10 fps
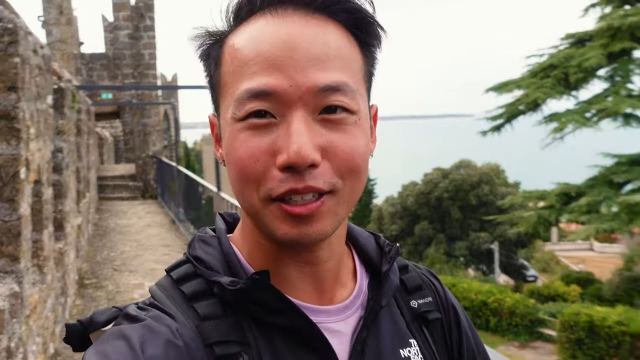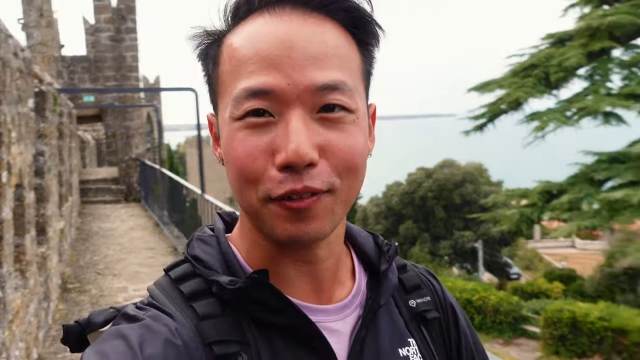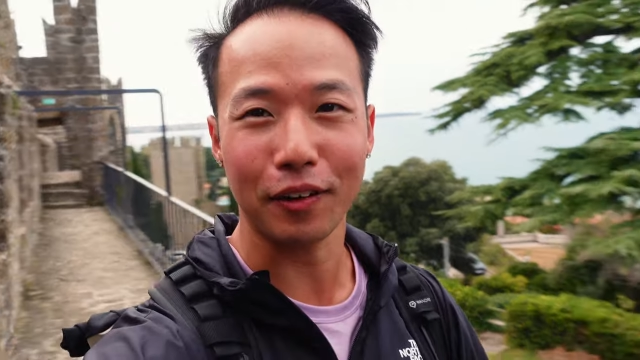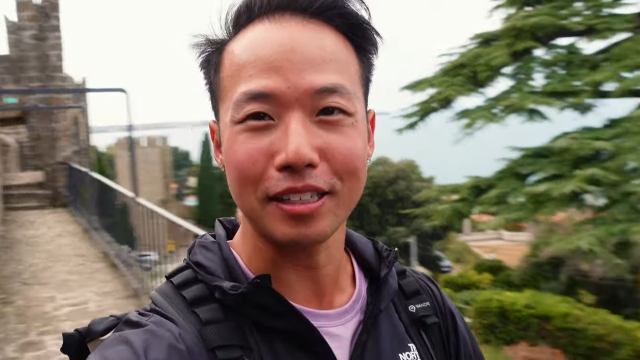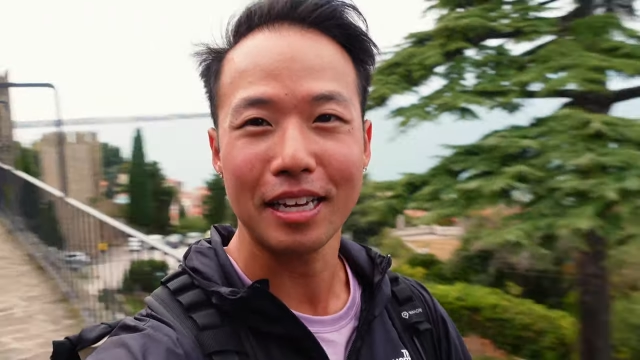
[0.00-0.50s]

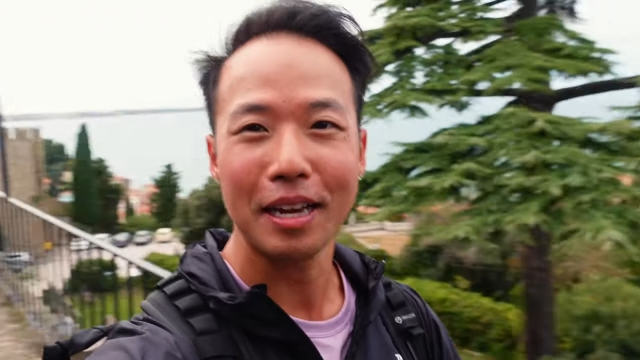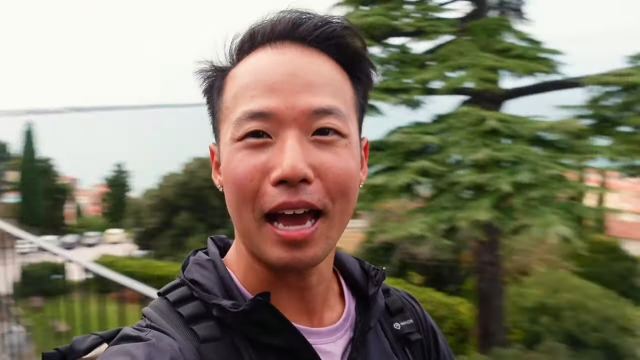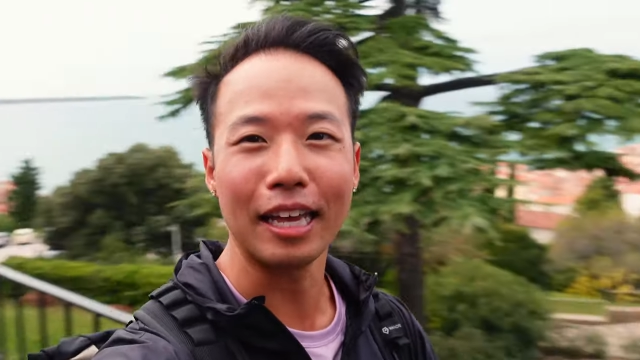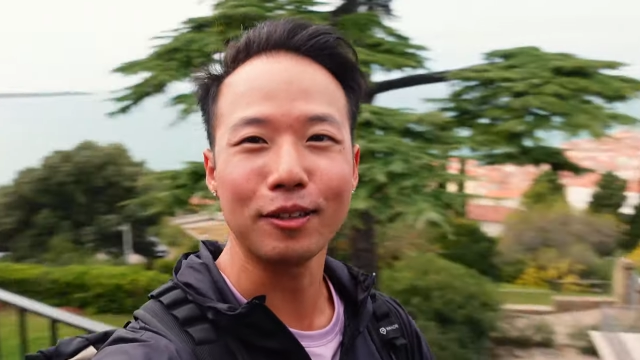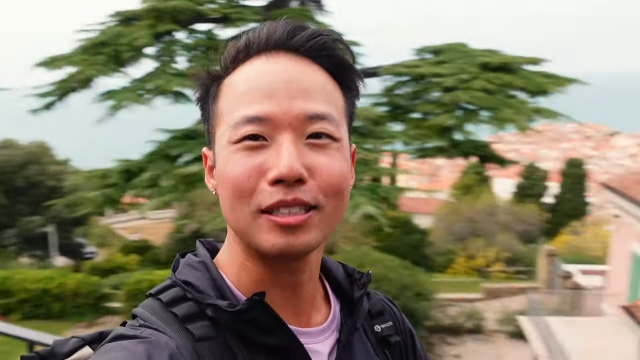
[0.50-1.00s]
difference
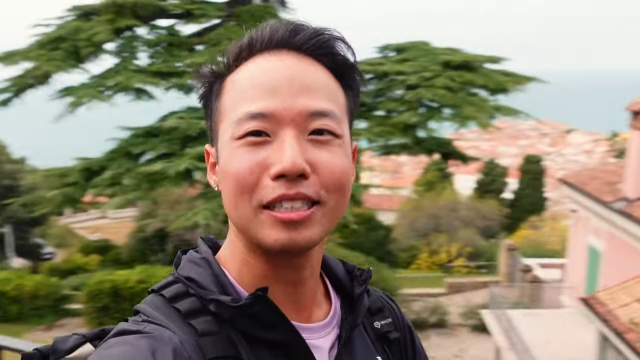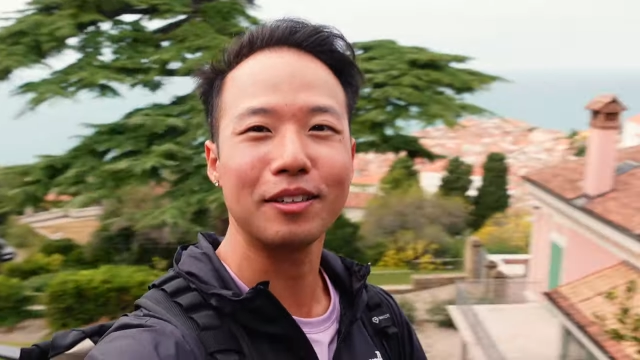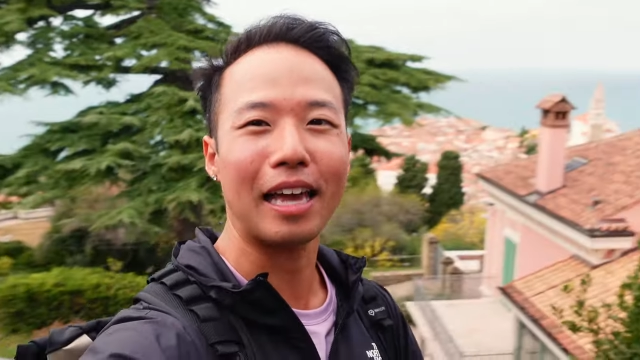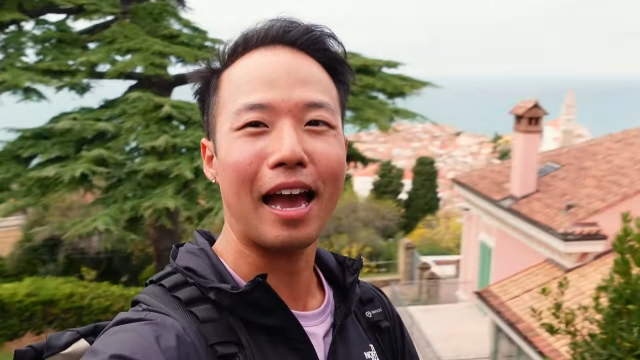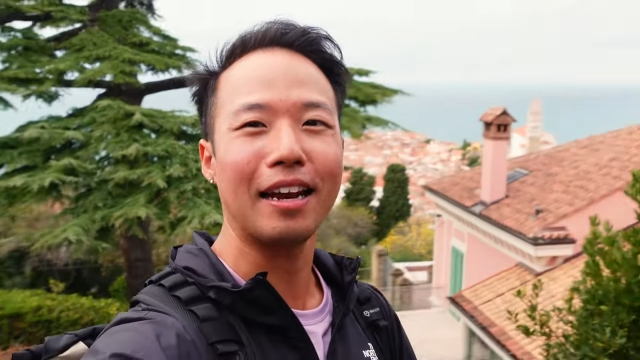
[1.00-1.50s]
and you still
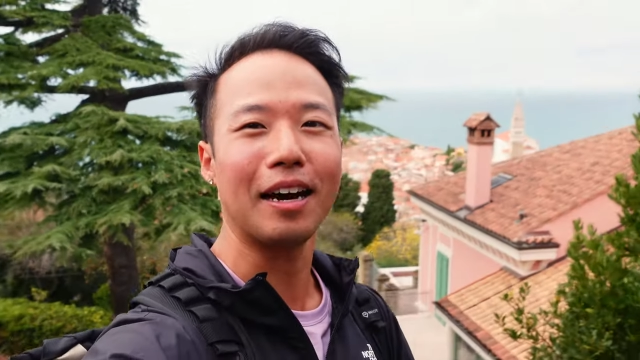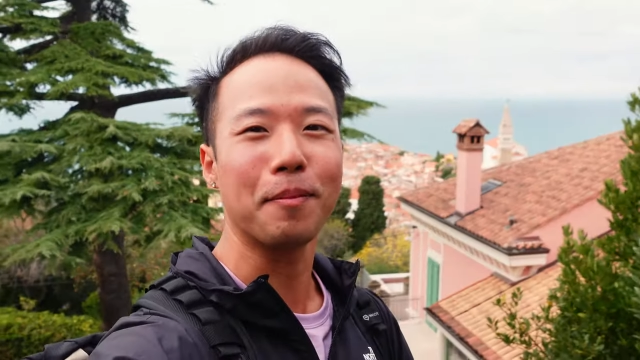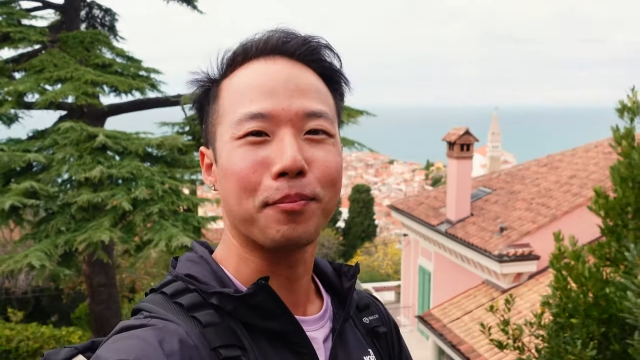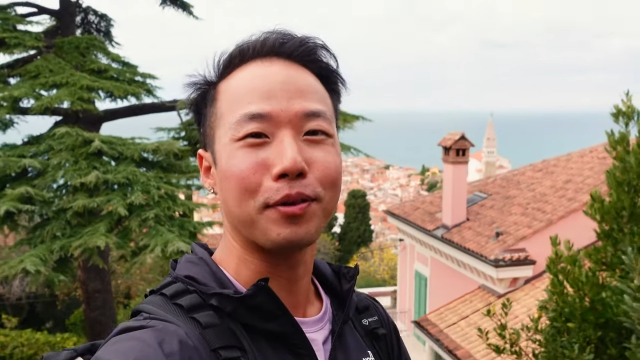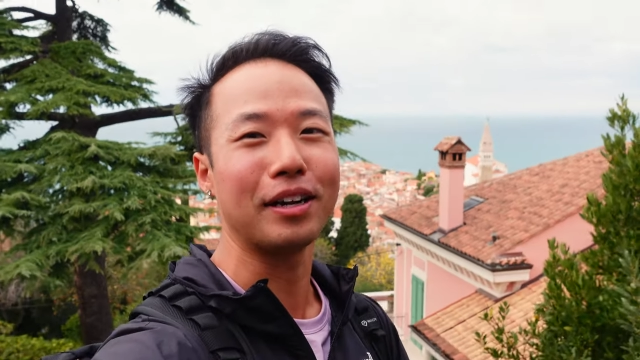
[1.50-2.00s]
get a
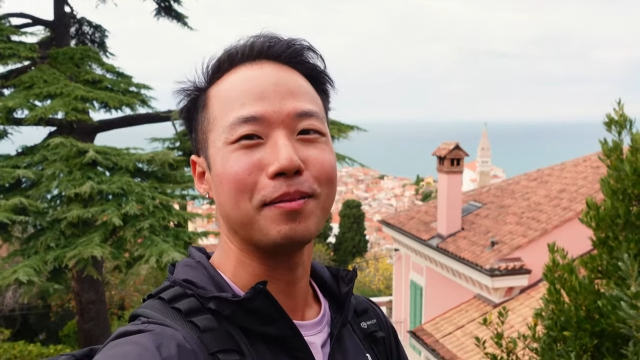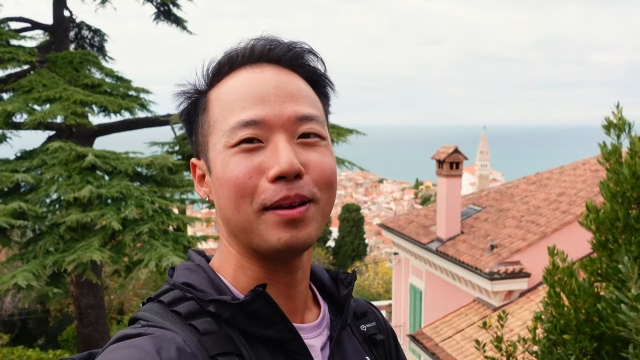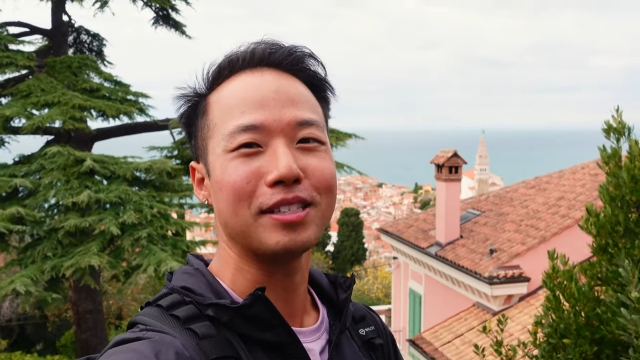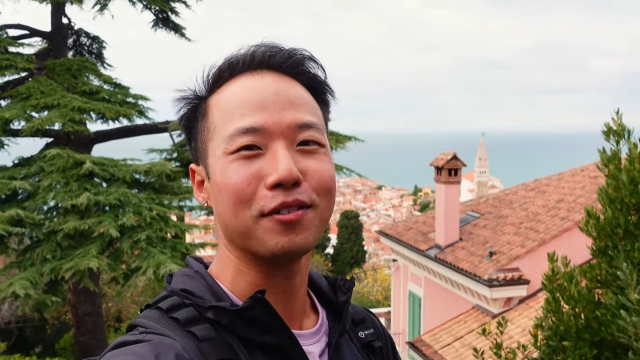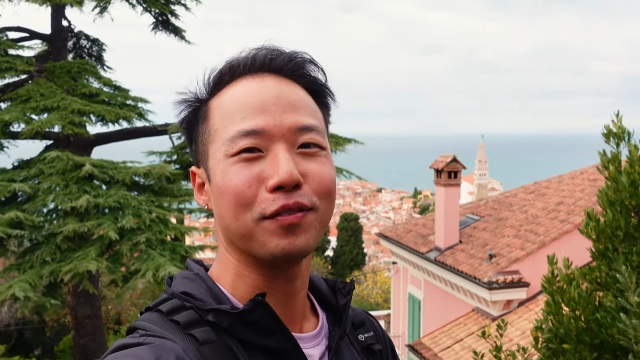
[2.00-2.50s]
pretty
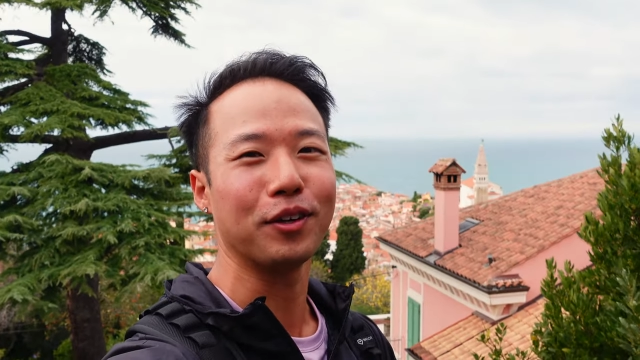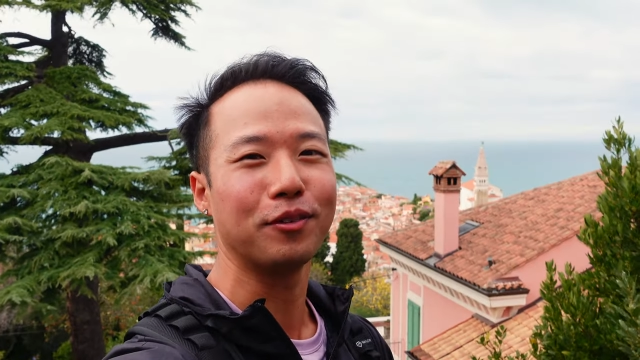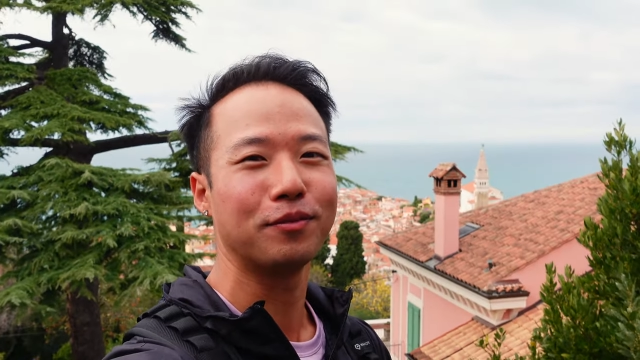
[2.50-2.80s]
amazing view.